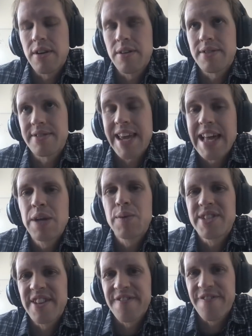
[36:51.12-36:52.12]
scaling
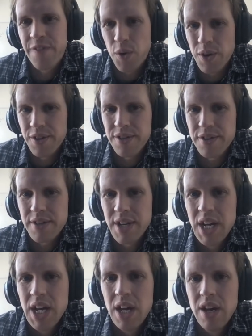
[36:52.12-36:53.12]
was in force.
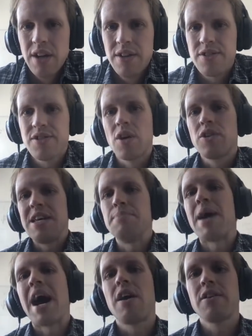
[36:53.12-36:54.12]
So the
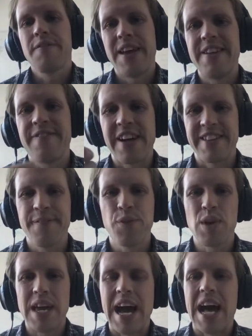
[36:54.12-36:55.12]
amount of ineffective
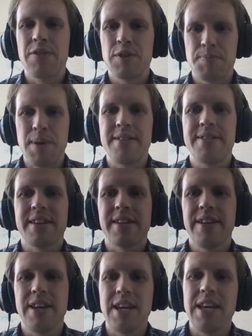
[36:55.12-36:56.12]
we had was
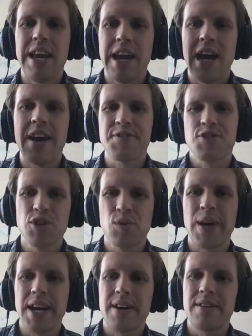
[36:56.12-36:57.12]
basically F
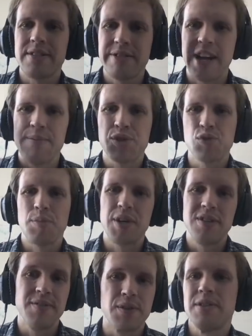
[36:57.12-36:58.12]
squared times
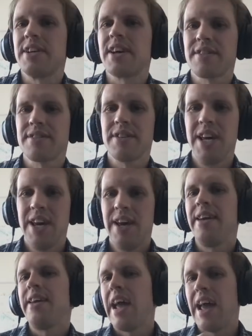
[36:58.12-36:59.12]
3.046.
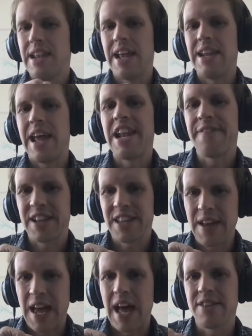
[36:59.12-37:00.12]
And
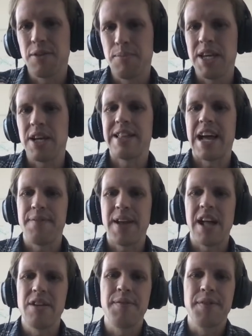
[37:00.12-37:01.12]
ineffective had to be on that
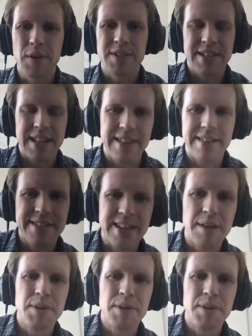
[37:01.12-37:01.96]
value. Of course, there's a little